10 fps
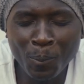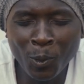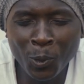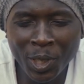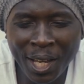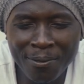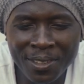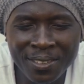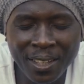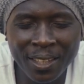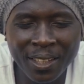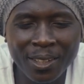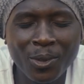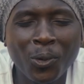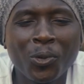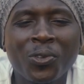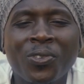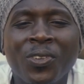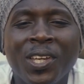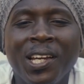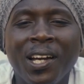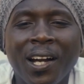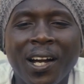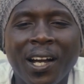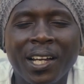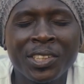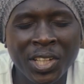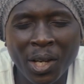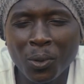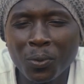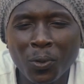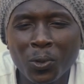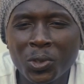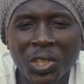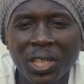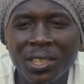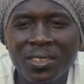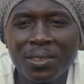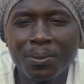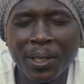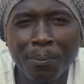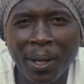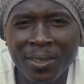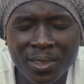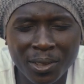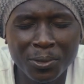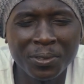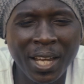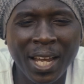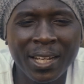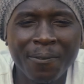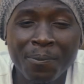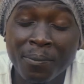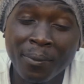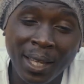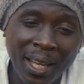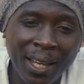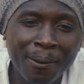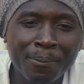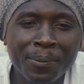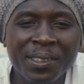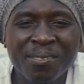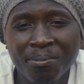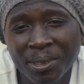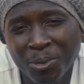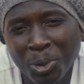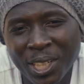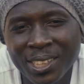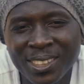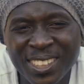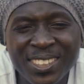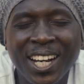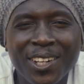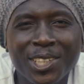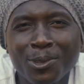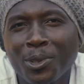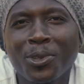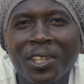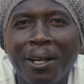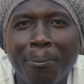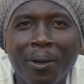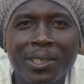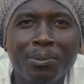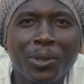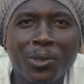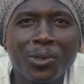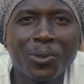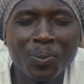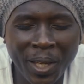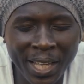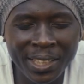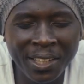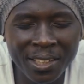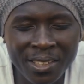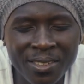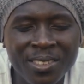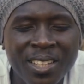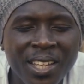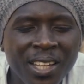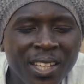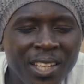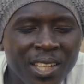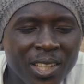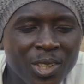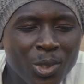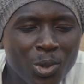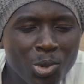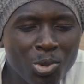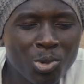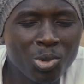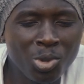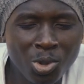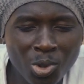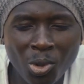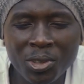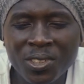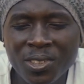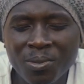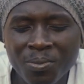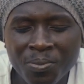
we have this saying that goes, a jack of all trades, but a master of none. Well, it discourages when you think about it, because the idea is you do not